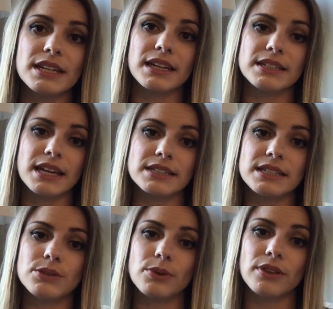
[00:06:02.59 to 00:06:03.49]

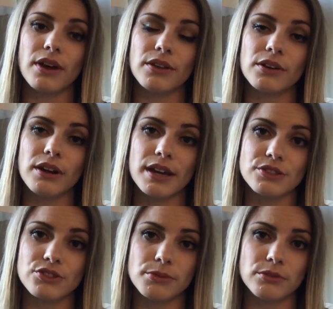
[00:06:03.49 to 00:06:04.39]
connecting with other
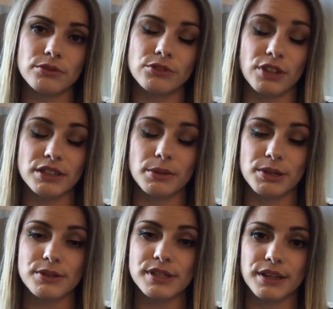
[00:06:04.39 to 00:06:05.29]

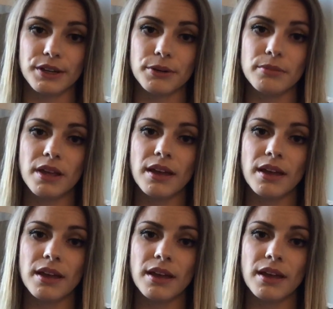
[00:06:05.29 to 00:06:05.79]
ex-JWs here,